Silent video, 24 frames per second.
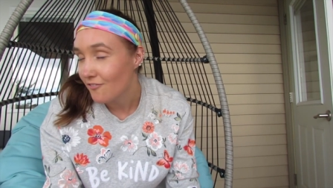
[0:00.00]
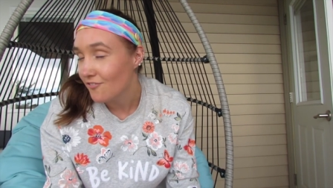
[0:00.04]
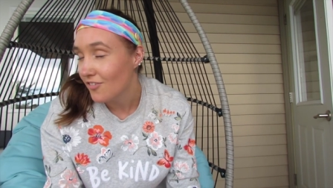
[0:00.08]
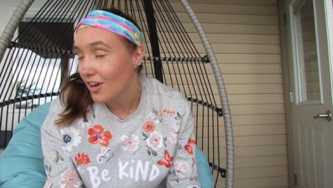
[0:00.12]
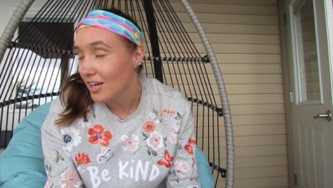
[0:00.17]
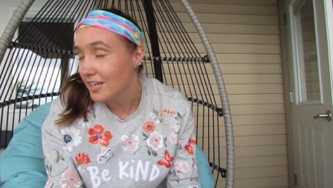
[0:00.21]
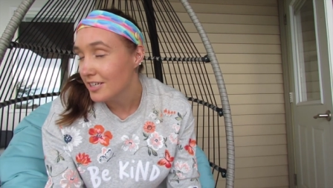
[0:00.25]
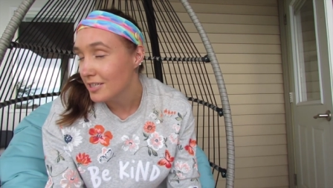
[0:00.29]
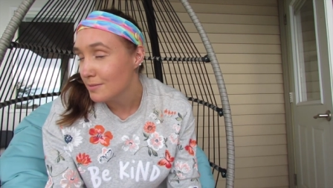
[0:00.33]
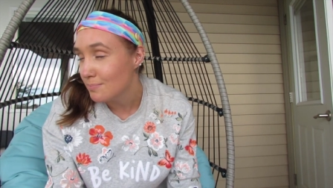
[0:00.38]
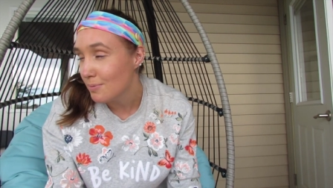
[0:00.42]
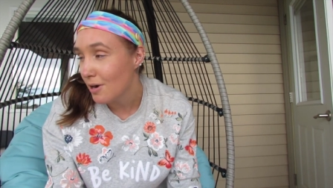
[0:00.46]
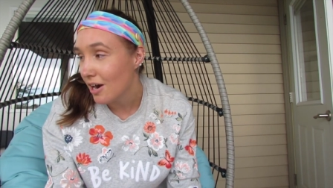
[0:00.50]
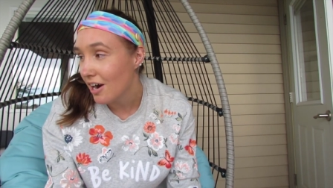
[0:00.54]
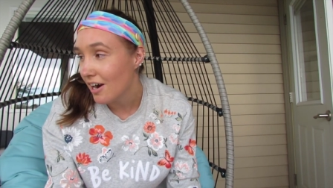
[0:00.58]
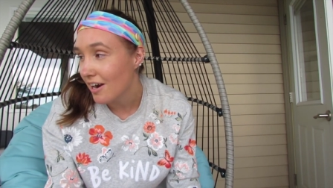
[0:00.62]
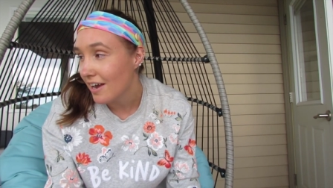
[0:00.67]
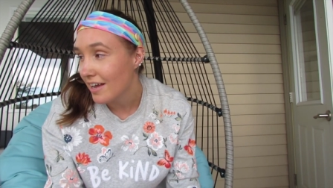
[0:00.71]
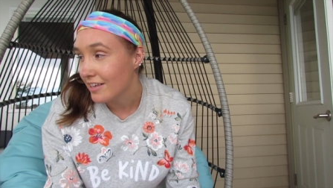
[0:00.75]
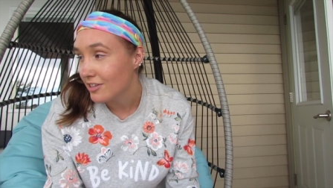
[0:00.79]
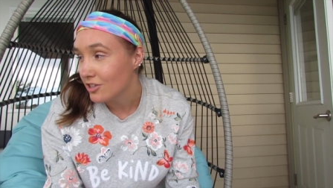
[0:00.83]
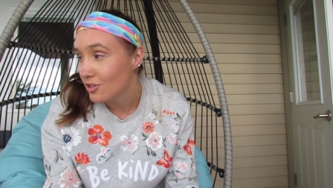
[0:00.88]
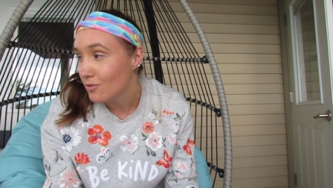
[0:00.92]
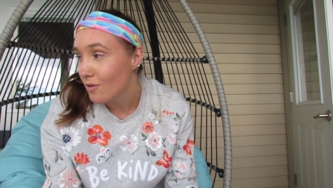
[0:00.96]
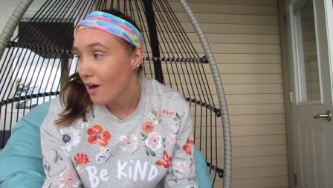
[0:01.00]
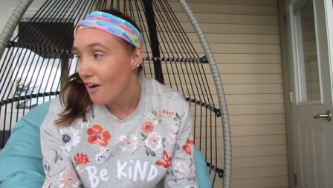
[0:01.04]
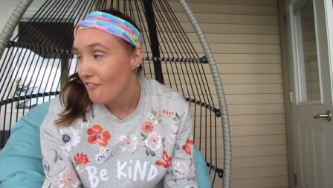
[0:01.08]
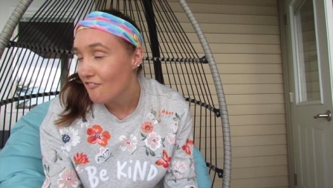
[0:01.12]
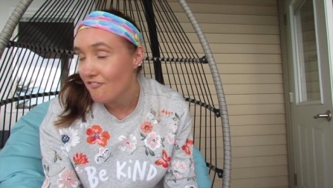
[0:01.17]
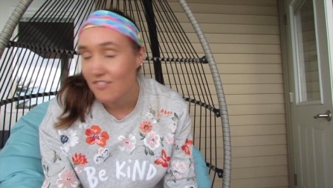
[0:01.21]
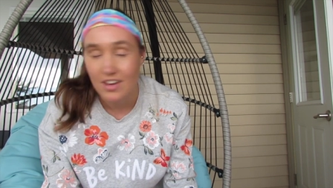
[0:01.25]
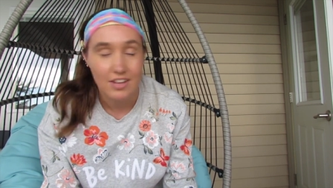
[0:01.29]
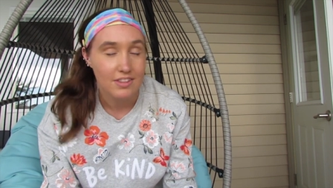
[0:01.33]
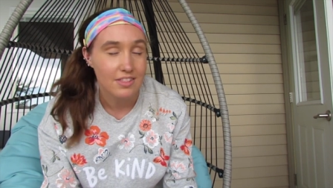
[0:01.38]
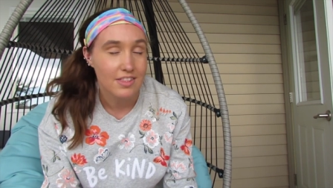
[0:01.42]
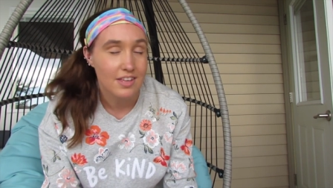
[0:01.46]
falling apart and you are
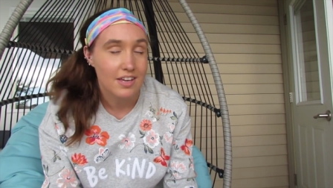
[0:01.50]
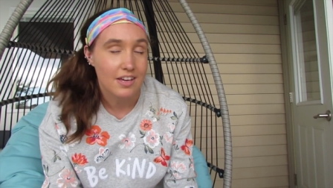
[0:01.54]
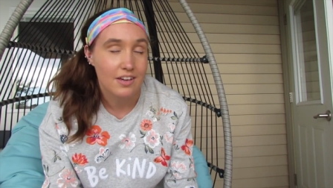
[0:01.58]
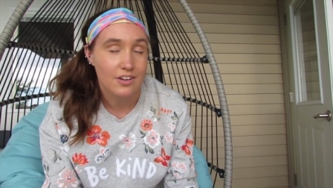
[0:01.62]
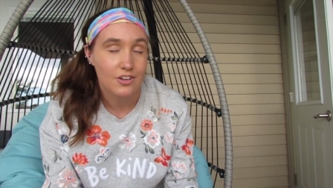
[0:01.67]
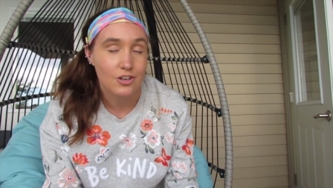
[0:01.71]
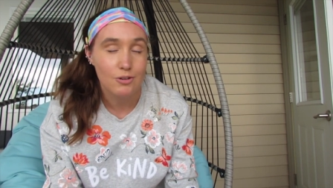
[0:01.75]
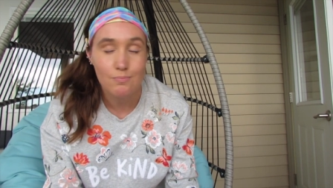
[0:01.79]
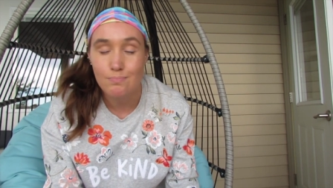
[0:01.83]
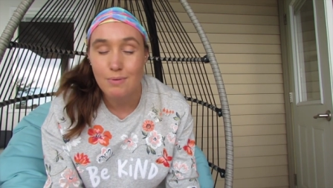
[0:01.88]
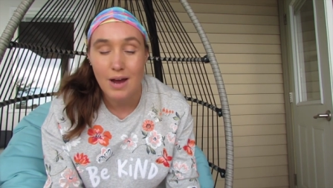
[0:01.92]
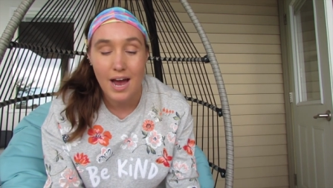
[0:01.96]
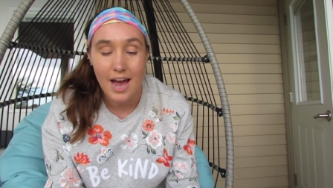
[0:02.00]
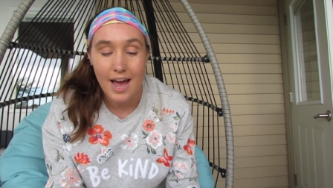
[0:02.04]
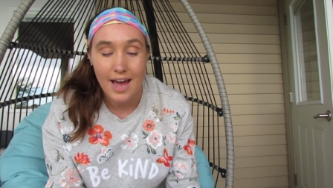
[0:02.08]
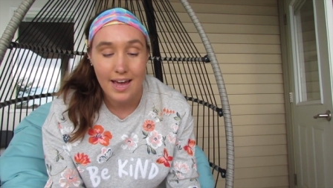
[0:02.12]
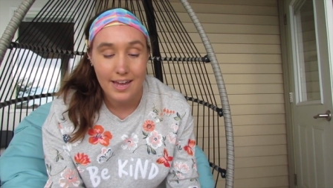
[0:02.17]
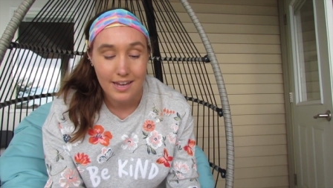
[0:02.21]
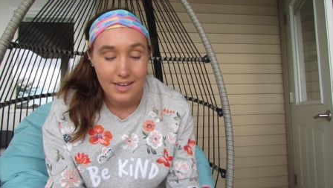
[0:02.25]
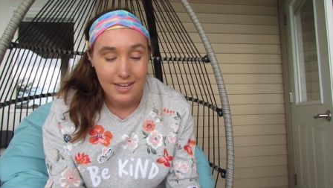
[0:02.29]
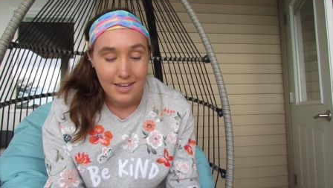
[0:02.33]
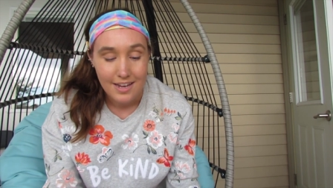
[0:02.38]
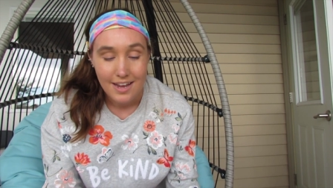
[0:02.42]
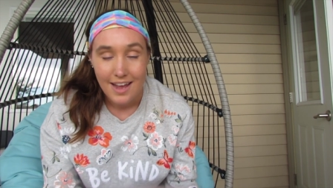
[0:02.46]
filthy. Goodbye.